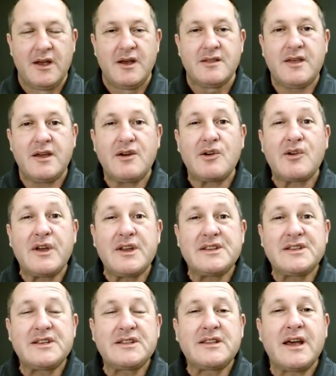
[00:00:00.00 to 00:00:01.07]
They are
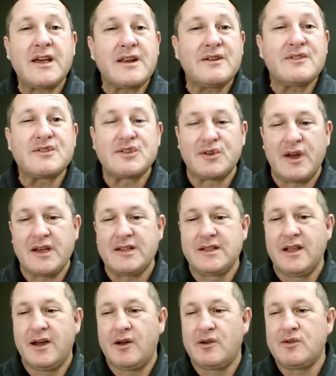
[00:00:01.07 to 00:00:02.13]
raising tariffs right
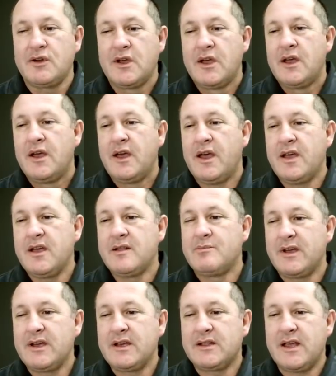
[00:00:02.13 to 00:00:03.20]
now, and
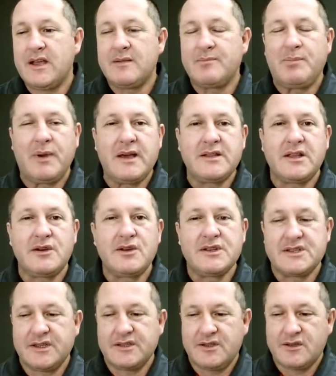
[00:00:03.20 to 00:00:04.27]
Mayor Dan Plato is
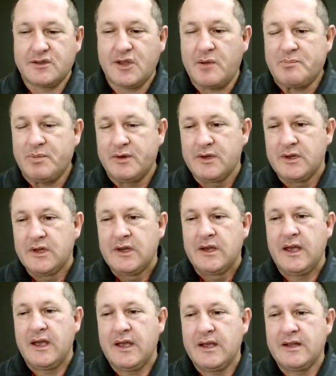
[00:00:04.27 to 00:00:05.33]
at the top,
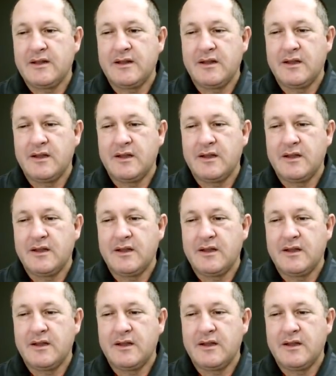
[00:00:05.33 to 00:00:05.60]
and